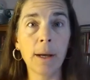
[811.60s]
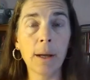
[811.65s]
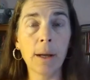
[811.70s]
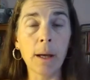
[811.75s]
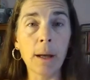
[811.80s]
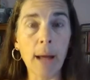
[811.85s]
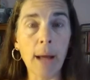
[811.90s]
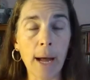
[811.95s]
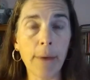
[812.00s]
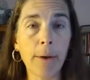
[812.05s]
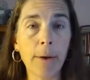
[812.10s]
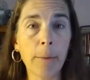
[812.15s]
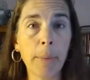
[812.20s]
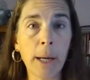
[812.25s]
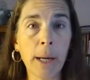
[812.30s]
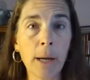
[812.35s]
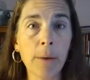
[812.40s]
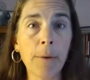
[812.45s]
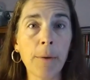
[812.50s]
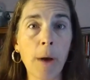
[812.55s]
the life of
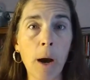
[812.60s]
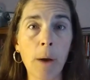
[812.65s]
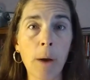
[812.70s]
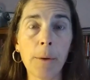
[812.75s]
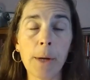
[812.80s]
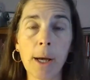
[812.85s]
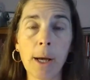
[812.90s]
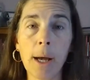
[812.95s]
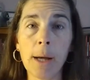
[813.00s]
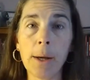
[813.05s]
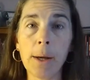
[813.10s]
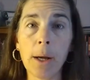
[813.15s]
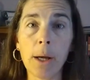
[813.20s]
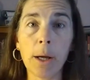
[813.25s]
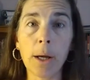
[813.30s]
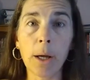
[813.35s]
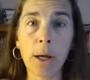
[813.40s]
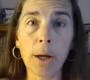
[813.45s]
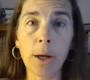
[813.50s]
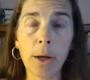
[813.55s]
being involved as
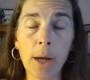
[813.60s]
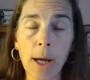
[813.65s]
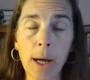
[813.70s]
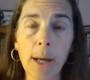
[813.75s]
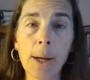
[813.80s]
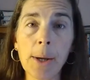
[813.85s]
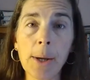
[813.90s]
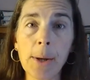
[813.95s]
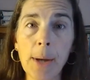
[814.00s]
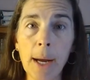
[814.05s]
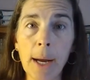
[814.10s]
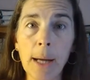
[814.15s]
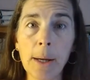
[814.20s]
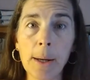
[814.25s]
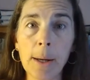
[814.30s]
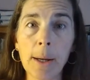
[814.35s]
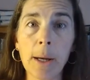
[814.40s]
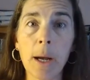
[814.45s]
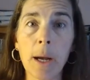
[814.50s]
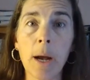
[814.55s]
a United
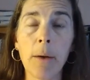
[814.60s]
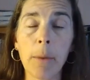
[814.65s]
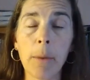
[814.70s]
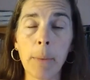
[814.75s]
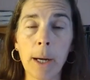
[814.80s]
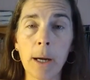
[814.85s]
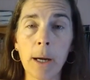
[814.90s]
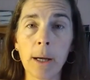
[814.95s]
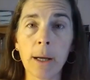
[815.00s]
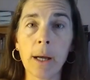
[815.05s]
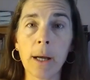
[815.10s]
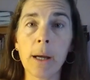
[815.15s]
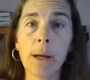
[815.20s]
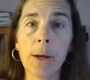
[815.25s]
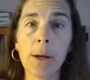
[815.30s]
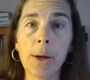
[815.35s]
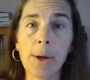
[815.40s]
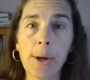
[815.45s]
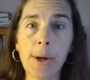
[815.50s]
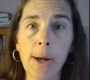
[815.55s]
States of America
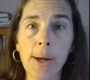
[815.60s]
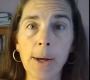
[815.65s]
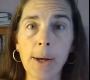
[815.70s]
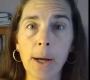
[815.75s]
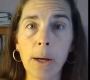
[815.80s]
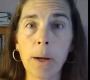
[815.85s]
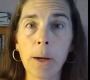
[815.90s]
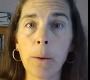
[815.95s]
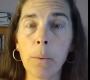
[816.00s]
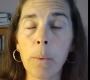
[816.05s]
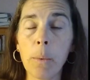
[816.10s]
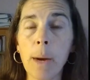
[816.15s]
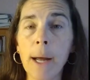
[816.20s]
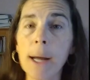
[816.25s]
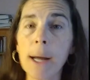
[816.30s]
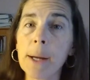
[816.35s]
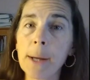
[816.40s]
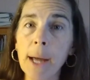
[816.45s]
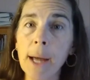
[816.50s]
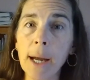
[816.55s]
citizen,
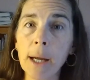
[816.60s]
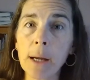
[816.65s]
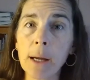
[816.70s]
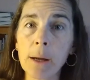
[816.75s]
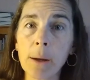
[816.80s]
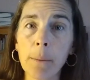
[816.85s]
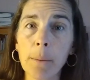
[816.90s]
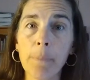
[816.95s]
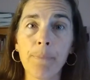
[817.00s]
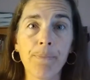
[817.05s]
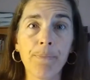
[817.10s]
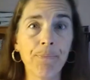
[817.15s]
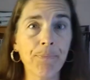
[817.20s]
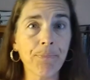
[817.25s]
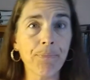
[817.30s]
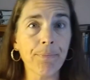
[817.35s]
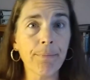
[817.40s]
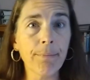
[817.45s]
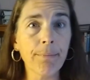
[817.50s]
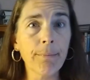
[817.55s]
what it takes,
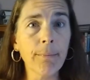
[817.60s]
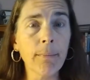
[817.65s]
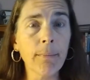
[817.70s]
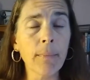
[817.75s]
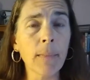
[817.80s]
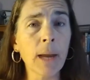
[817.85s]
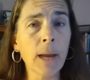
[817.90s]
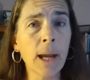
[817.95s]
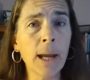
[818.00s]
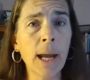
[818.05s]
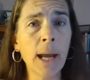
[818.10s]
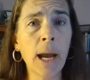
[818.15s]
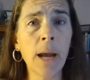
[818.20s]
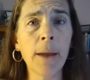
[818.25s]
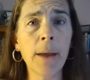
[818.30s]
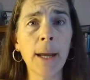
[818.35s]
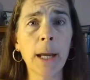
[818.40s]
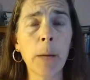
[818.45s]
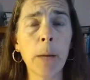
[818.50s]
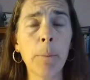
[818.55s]
and
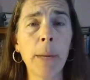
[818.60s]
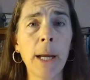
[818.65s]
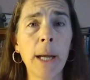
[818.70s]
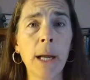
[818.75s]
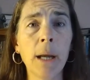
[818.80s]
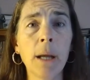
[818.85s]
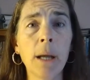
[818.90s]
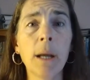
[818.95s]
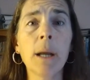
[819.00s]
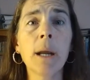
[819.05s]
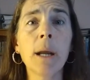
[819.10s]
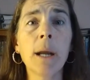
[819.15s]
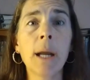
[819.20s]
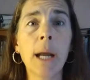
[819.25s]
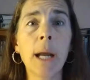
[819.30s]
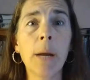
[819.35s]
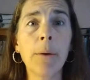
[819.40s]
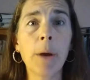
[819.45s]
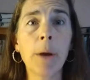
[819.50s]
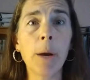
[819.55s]
how they can be
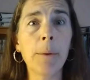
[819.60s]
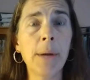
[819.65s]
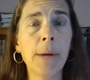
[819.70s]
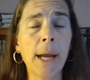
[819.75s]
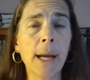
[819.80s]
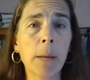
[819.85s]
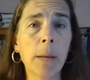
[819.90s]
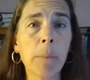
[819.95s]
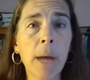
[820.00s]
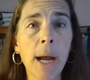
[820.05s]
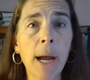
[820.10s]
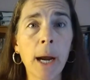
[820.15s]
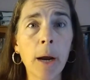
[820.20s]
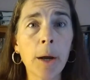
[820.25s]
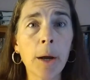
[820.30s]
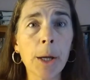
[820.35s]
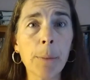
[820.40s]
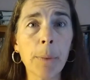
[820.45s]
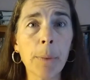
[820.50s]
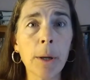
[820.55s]
involved. Take them to
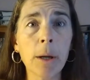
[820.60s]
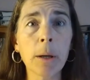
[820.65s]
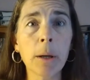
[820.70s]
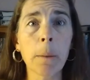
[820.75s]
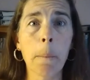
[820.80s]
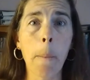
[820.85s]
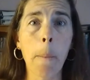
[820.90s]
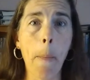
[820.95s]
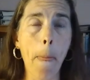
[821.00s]
Harrisburg,